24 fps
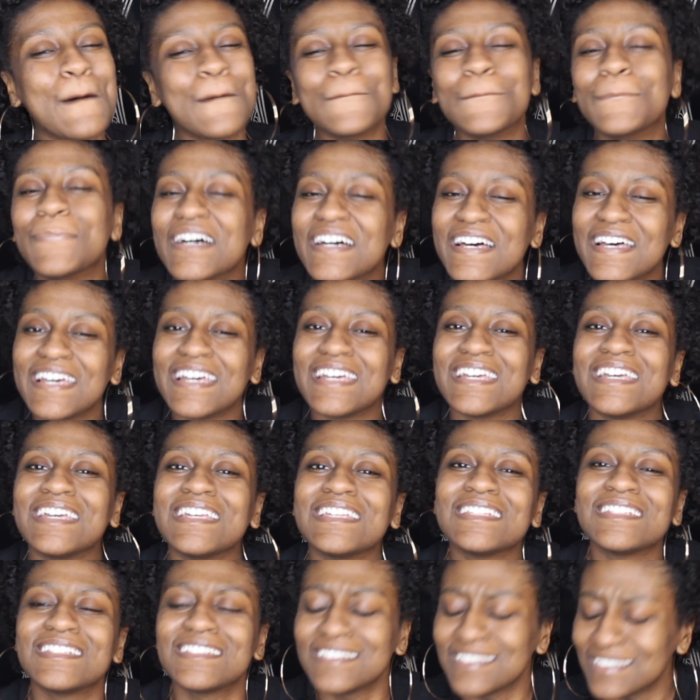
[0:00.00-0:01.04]
But
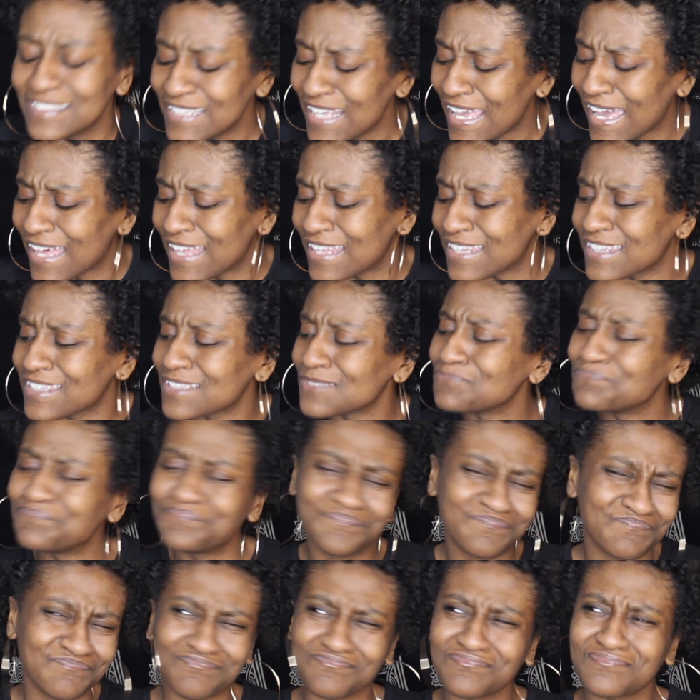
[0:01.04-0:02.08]
yeah,
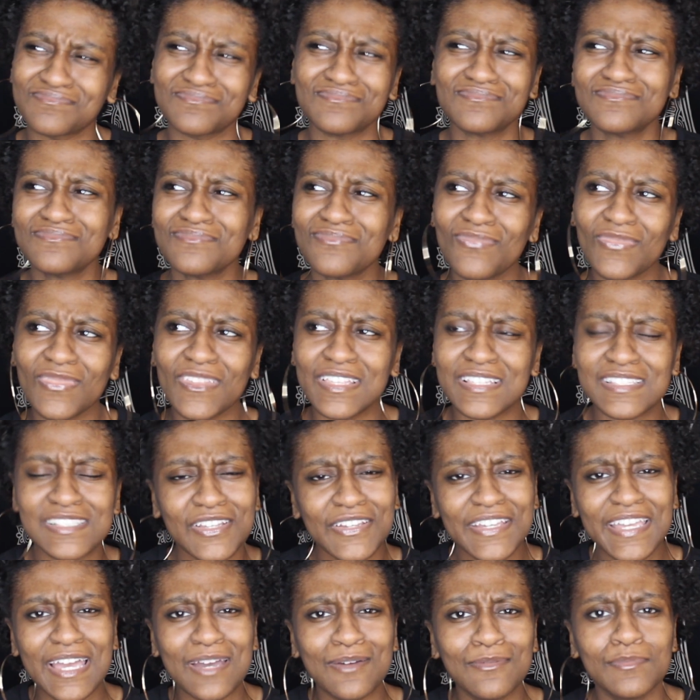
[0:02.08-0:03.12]
so
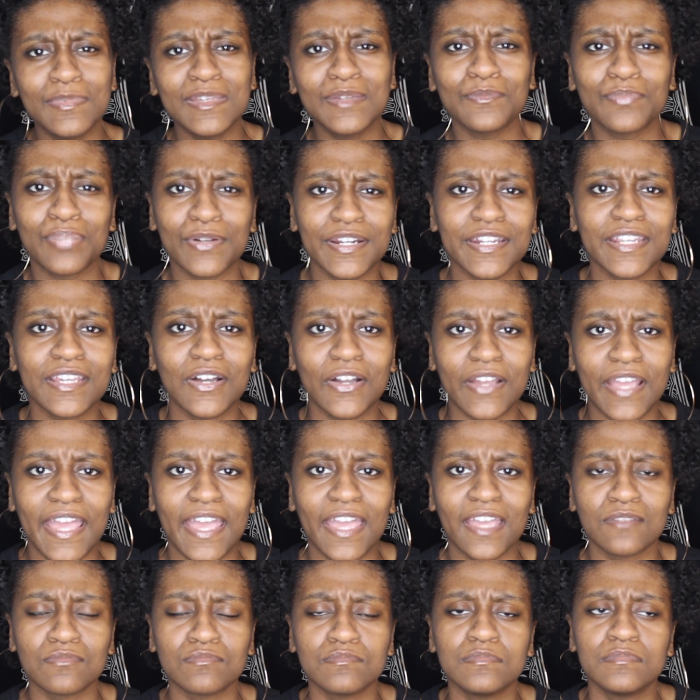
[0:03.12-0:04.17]
yeah, I've been pretty
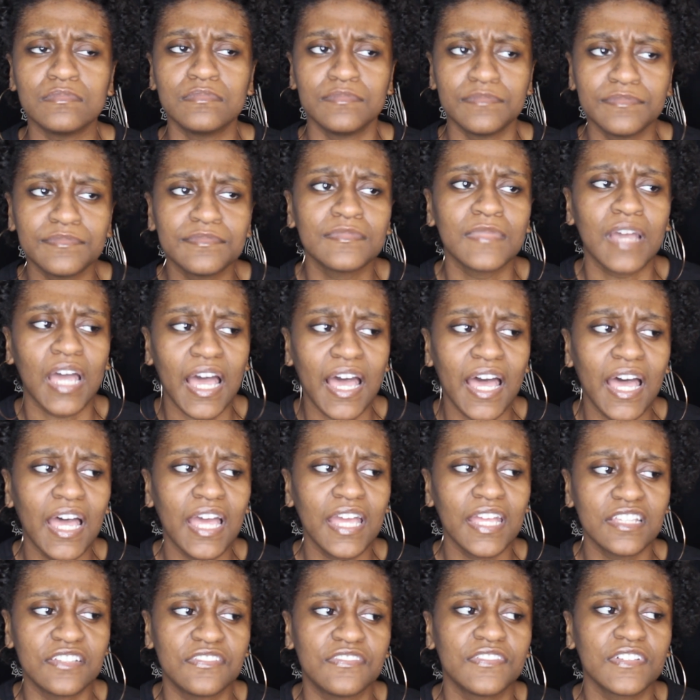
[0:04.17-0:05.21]
okay.
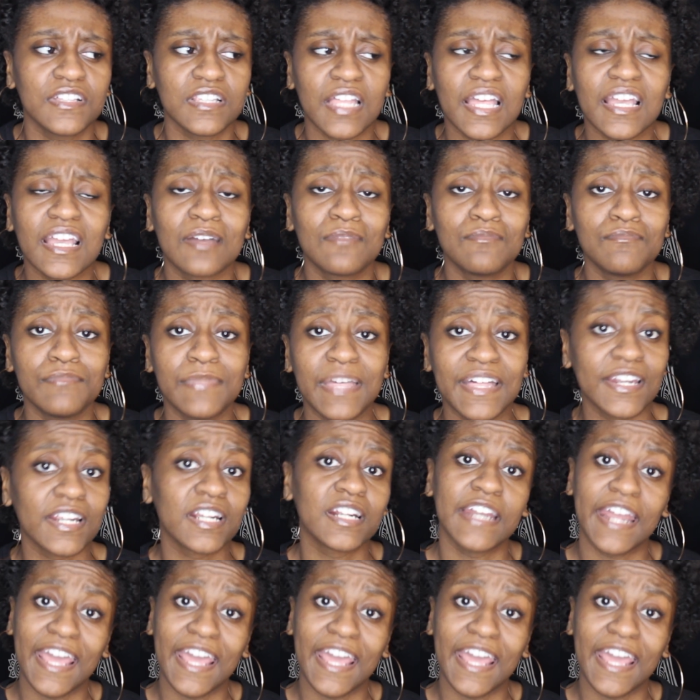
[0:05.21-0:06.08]
I feel like I'm better